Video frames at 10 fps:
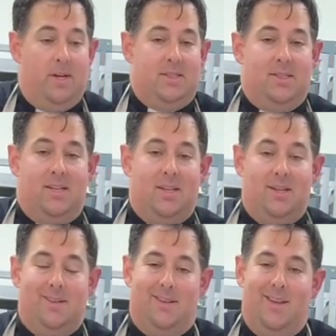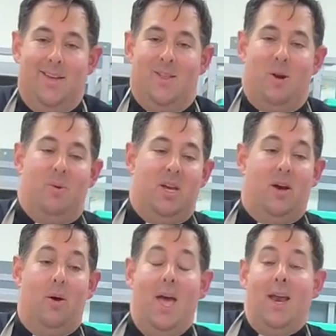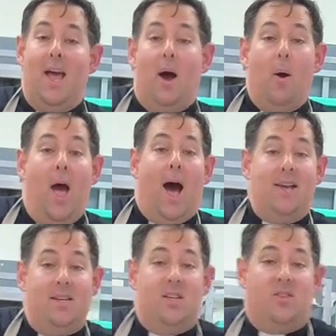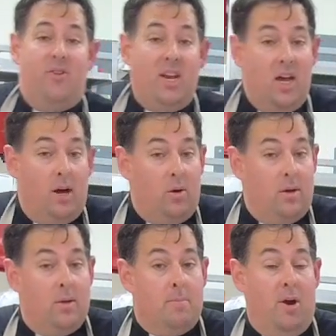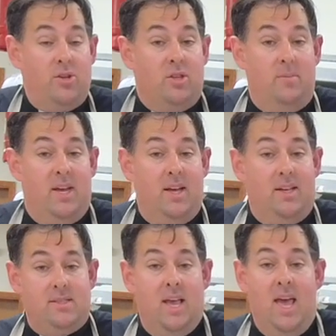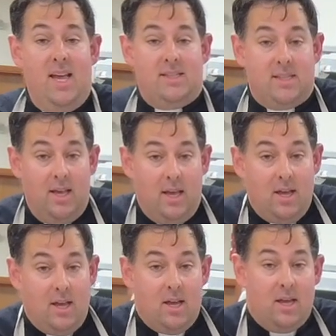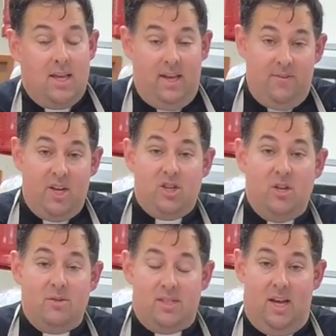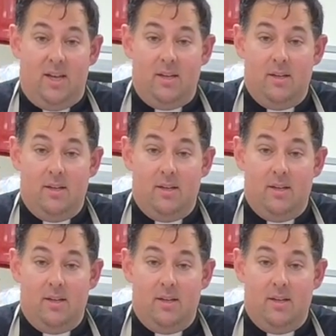But there we go. Now, I did this video partially because it's Giving Tuesday.